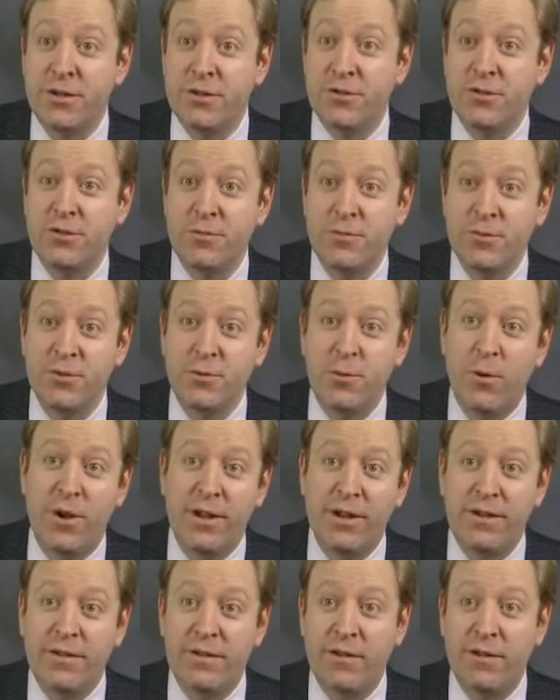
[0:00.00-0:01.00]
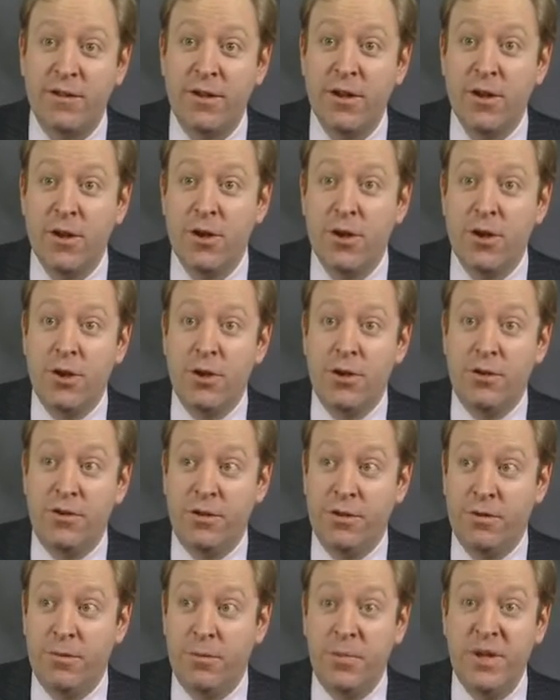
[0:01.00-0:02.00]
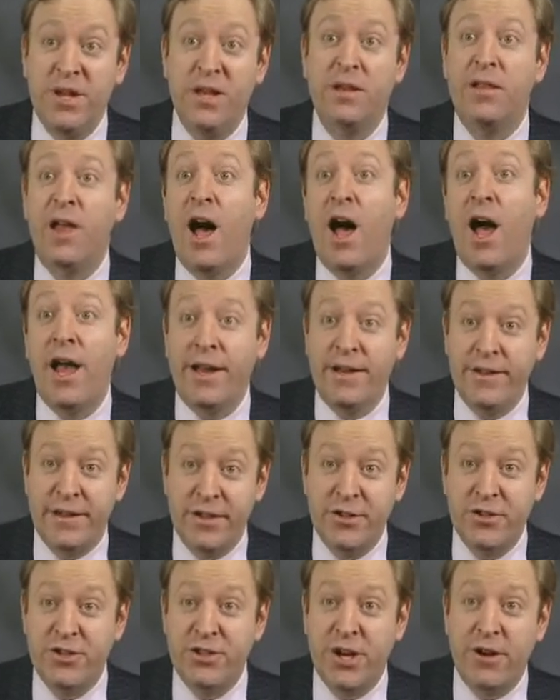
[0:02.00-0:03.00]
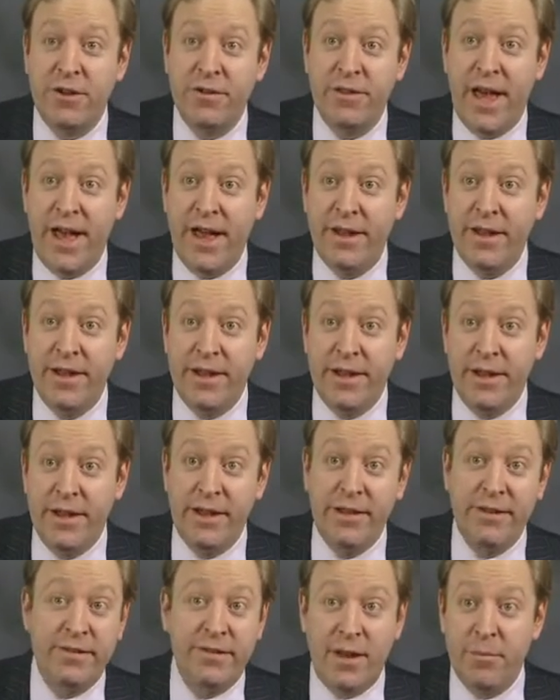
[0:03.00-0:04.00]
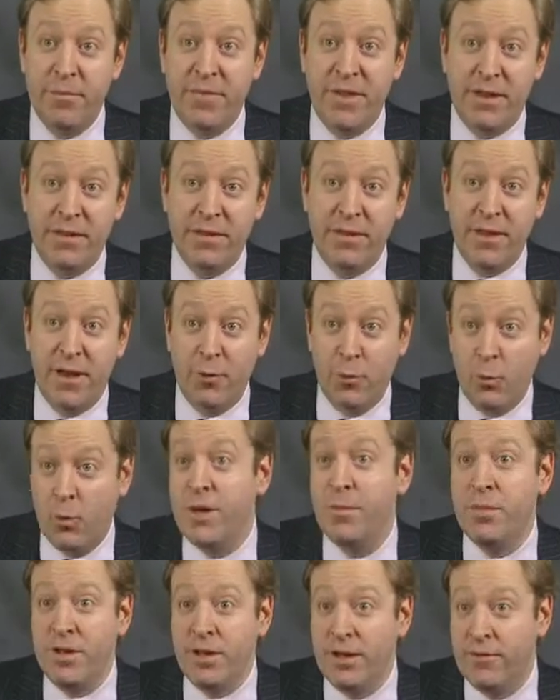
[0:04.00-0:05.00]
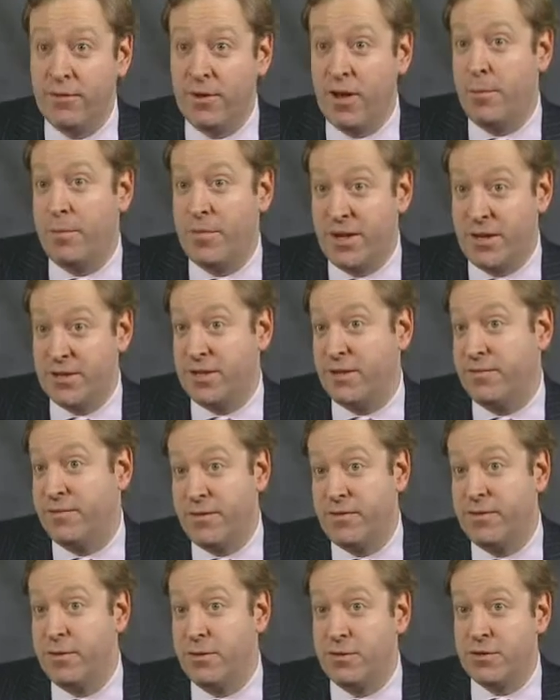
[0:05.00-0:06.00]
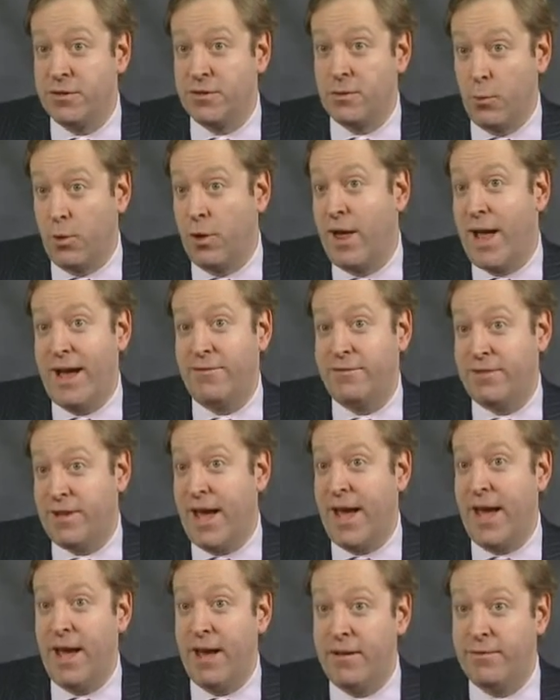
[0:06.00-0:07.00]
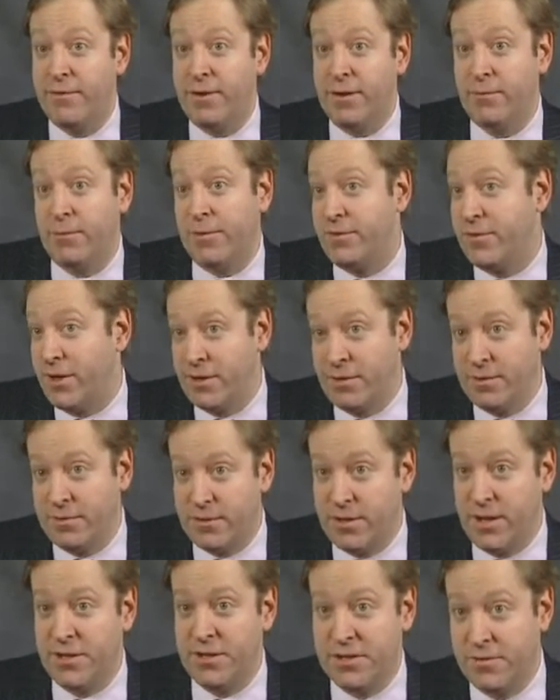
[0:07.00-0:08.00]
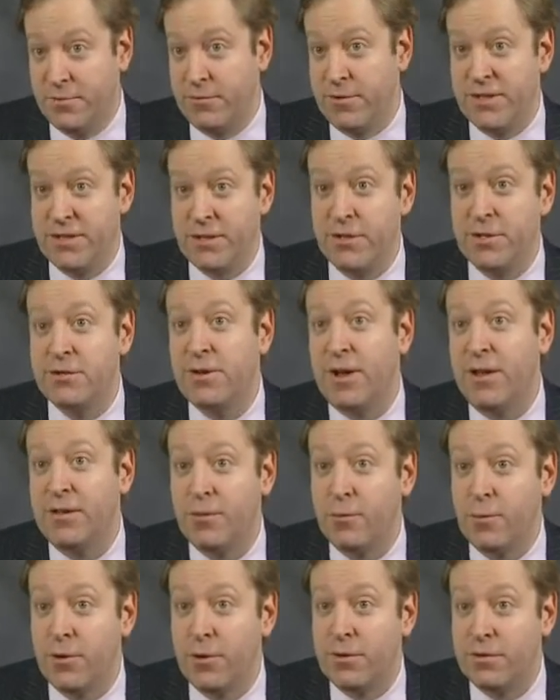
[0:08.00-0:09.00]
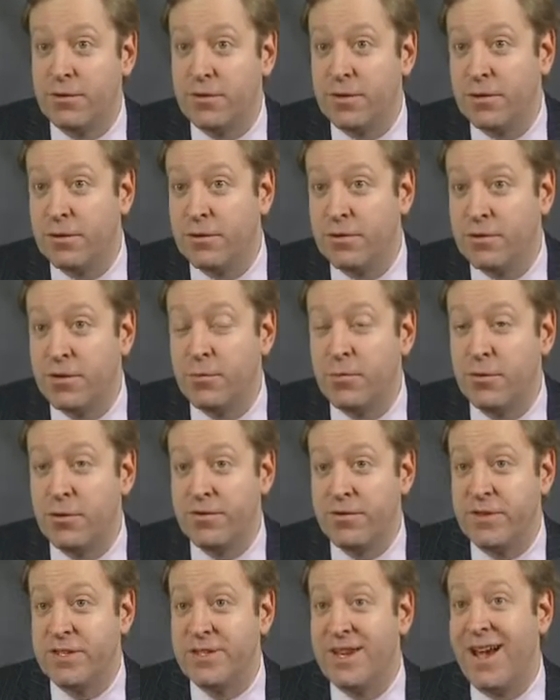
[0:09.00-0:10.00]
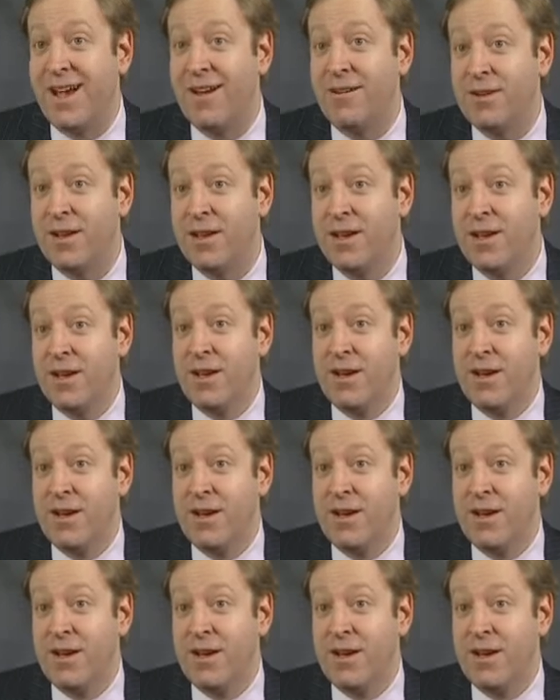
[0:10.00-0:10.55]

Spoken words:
and consumers wanting to be aligned and share that is something that we believe companies of the future will have to have. And we've done tons of research around the world to prove this out.